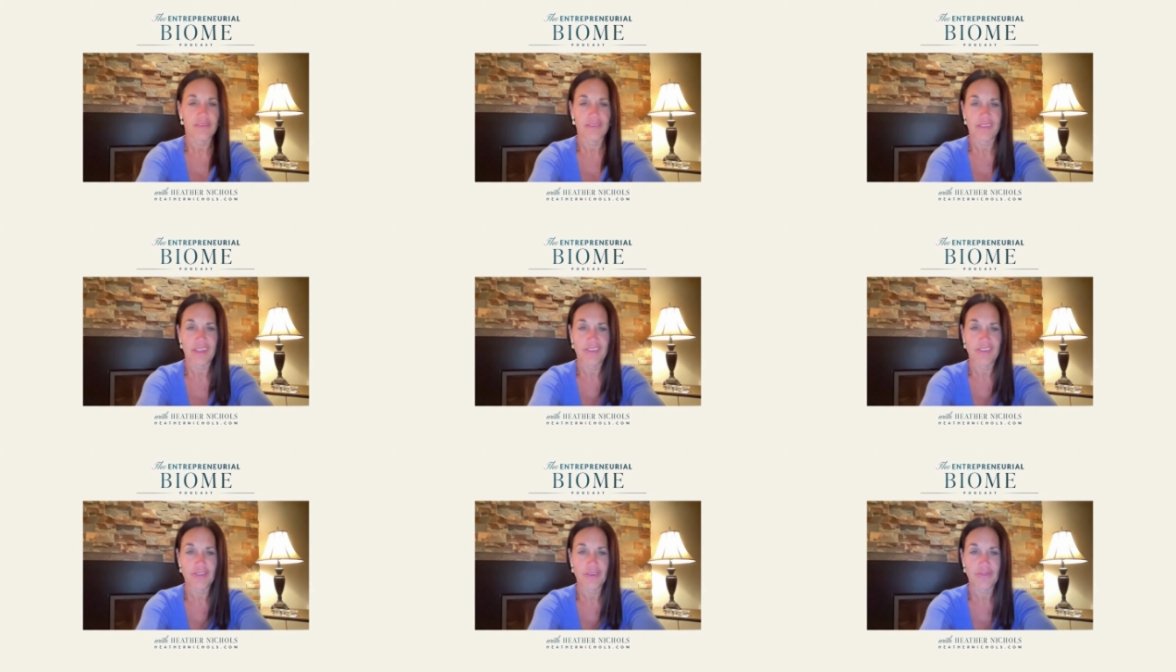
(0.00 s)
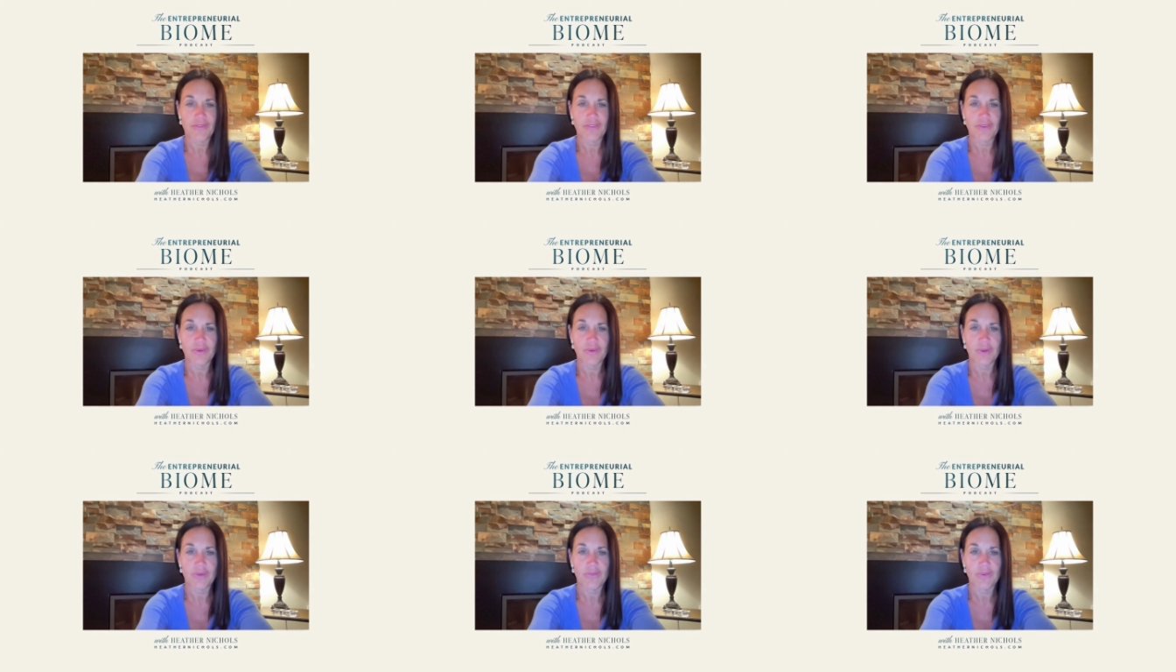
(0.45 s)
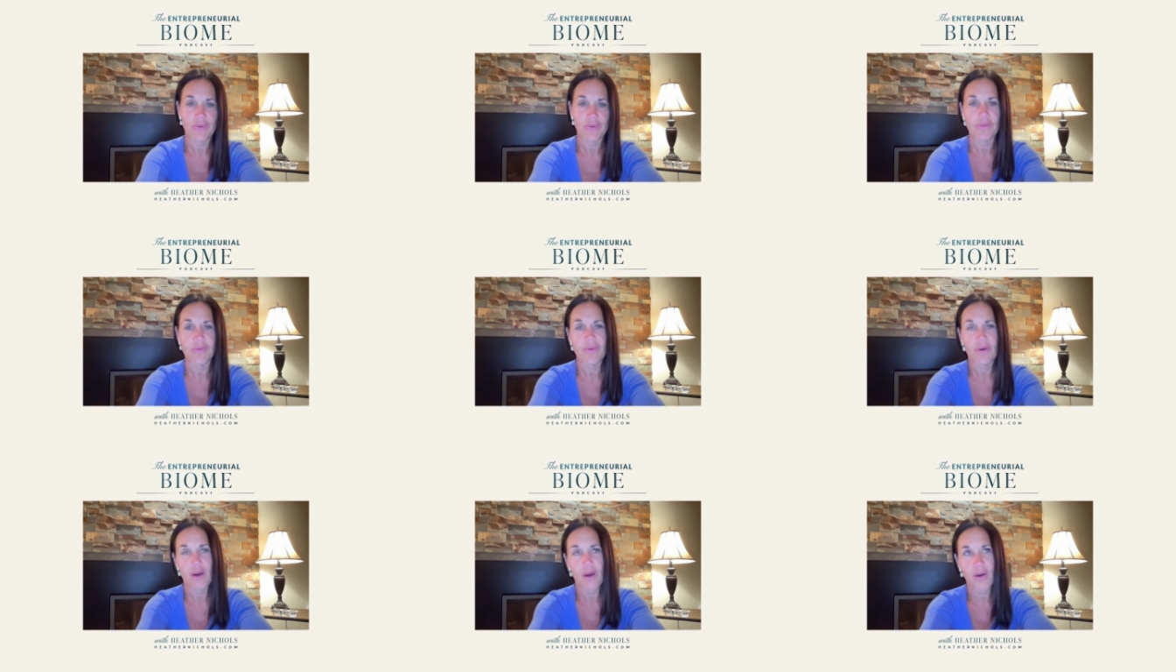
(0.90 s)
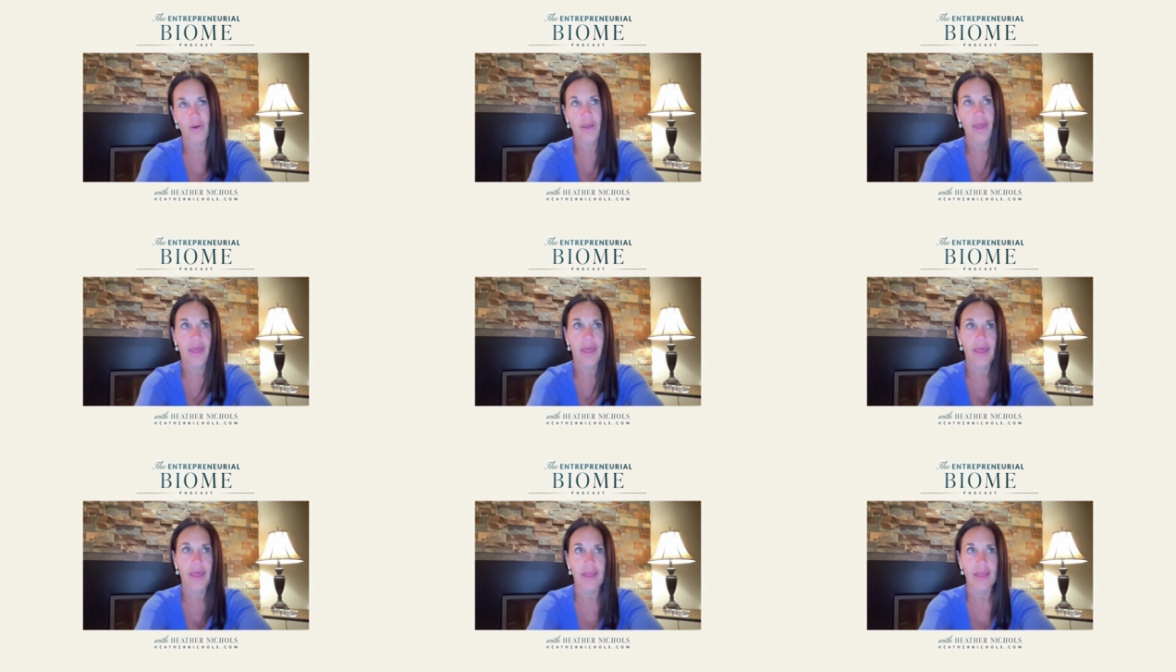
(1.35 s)
Lesser of two evils.
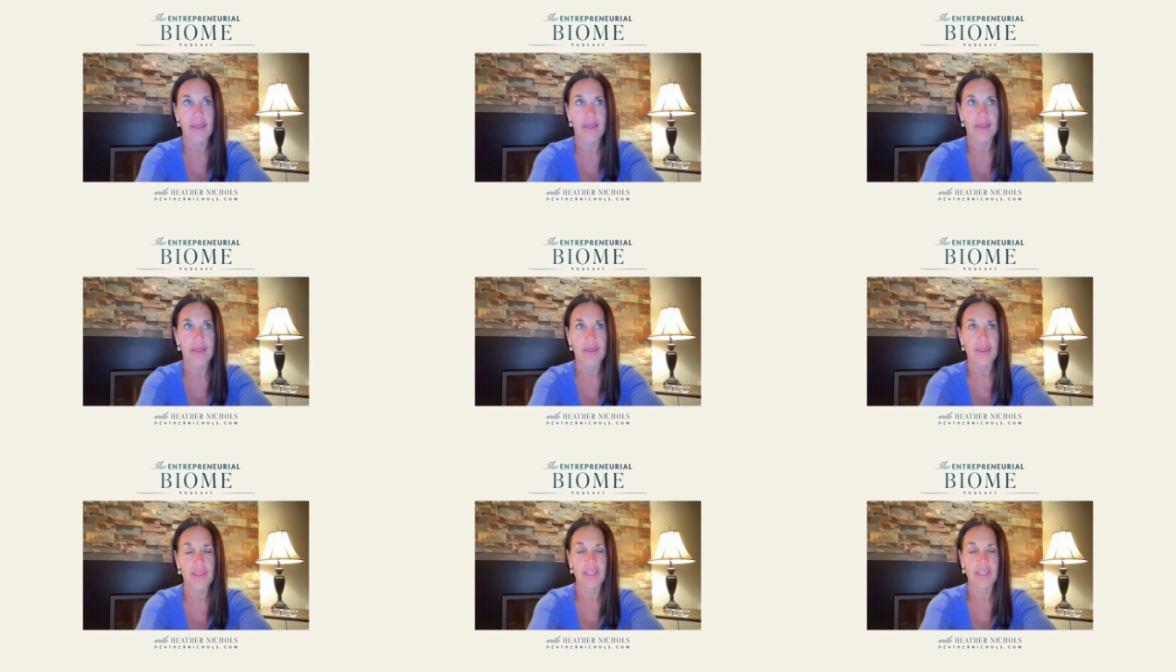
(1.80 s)
Okay.